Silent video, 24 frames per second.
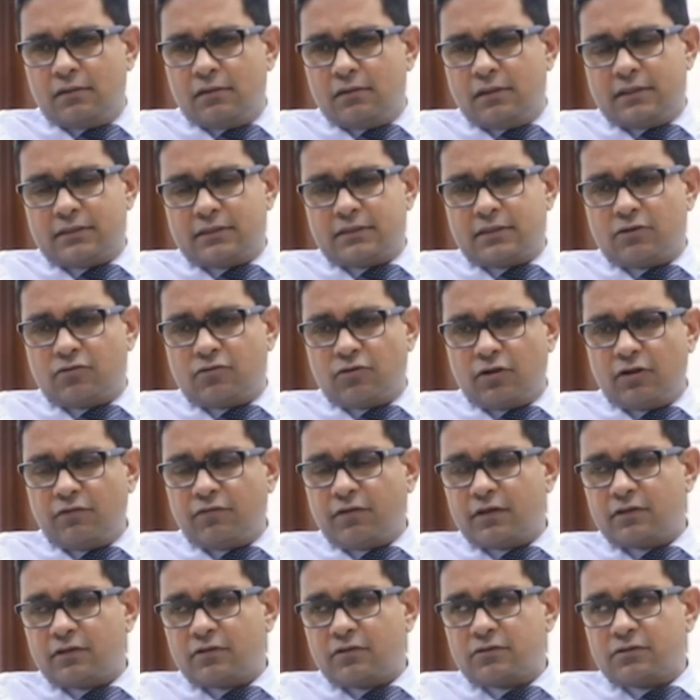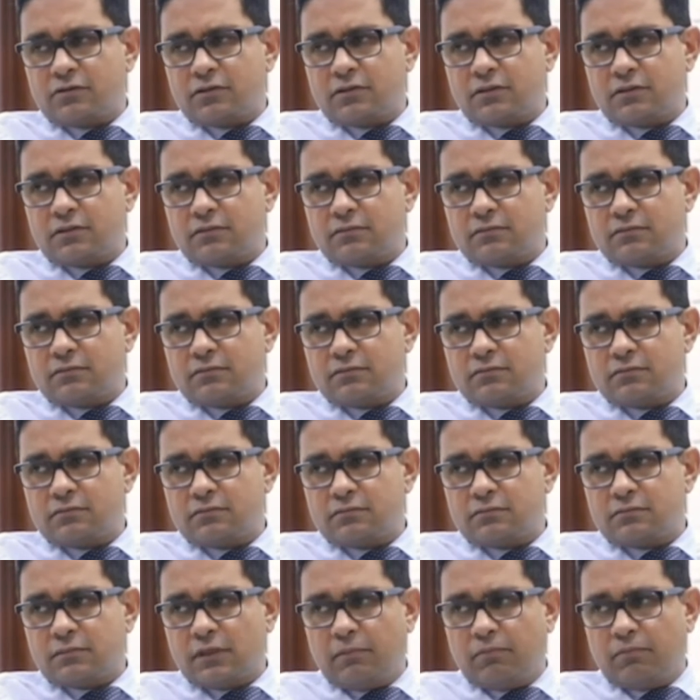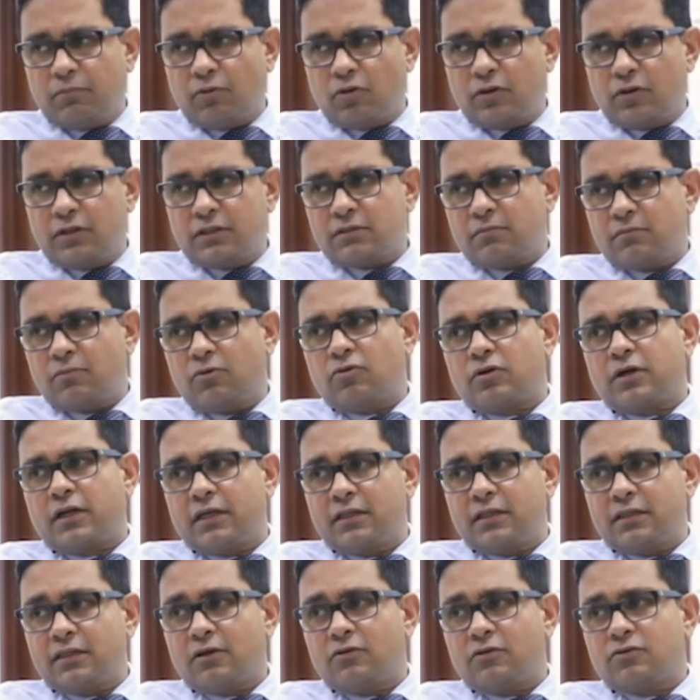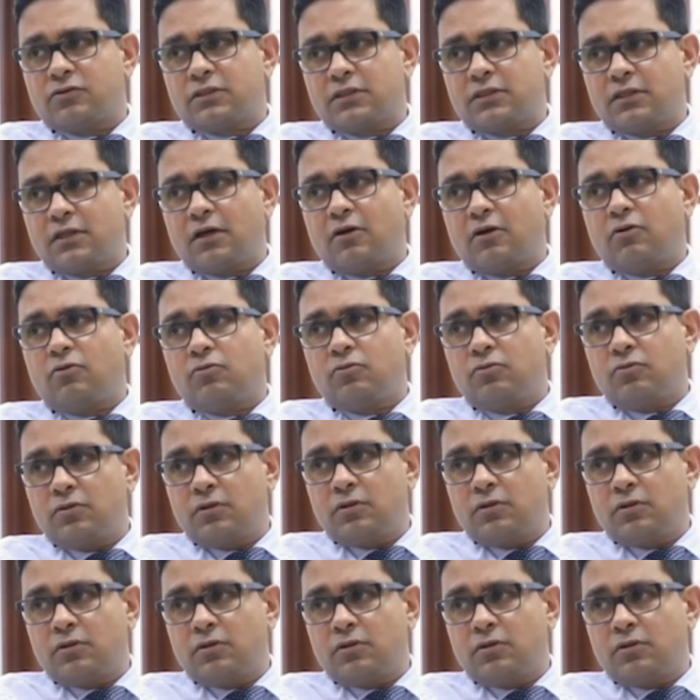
let's say, 25,000 employees, about 10,000 now